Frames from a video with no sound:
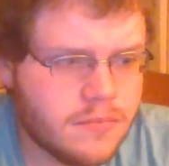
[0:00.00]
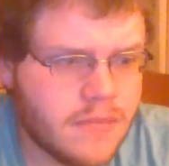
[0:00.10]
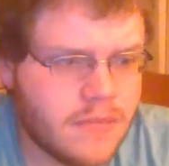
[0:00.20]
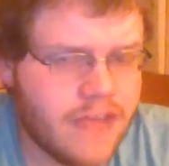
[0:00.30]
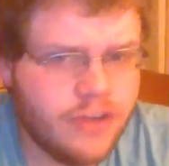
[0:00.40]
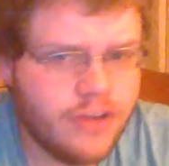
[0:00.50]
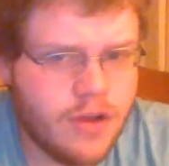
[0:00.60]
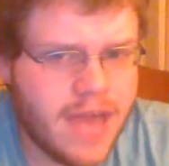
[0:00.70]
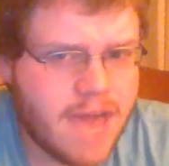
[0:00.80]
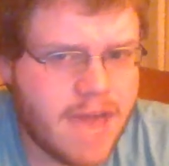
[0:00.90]
as you know,
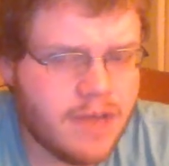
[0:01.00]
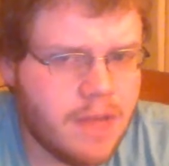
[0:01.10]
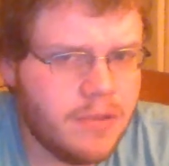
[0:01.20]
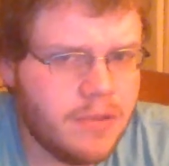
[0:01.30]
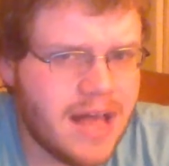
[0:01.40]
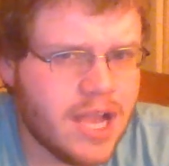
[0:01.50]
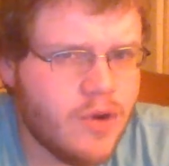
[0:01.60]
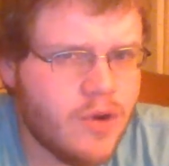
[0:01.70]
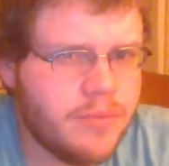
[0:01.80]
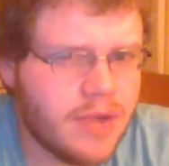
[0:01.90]
I have a couple
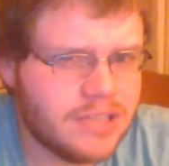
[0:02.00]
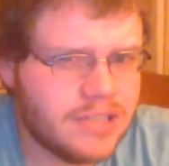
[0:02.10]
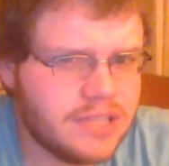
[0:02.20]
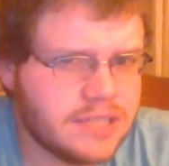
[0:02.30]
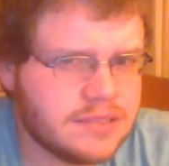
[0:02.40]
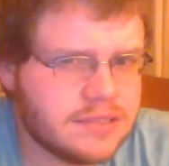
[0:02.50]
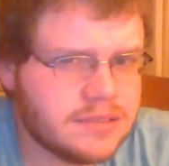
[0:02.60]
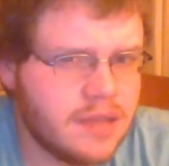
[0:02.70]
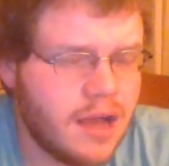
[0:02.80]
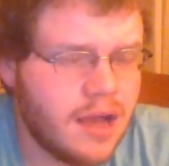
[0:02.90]
ongoing projects.
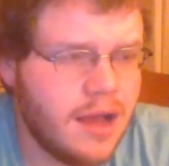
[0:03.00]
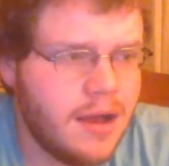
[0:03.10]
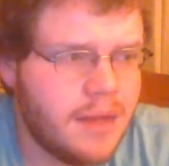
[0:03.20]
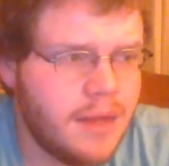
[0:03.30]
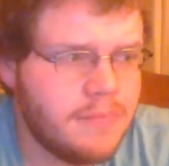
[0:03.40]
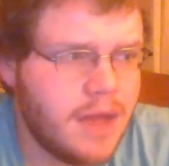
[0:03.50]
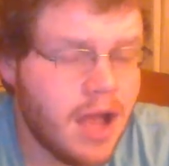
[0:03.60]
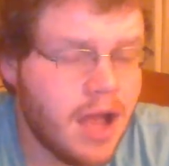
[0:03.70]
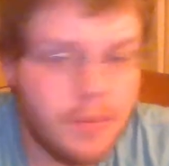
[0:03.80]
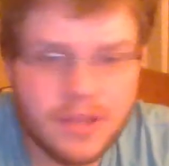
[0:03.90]
A
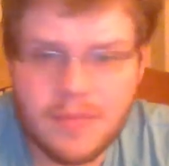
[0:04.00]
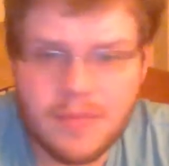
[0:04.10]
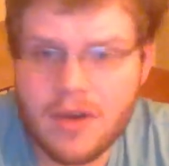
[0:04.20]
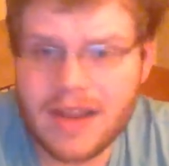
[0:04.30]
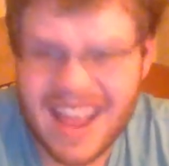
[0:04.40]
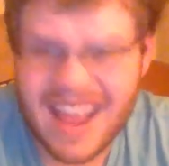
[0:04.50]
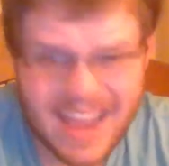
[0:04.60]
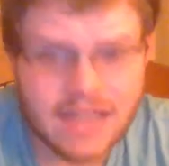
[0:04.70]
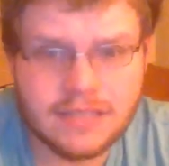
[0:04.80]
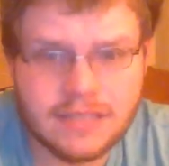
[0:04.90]
couple of them are on
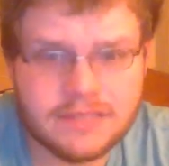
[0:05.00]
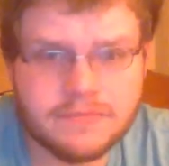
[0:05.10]
hiatus.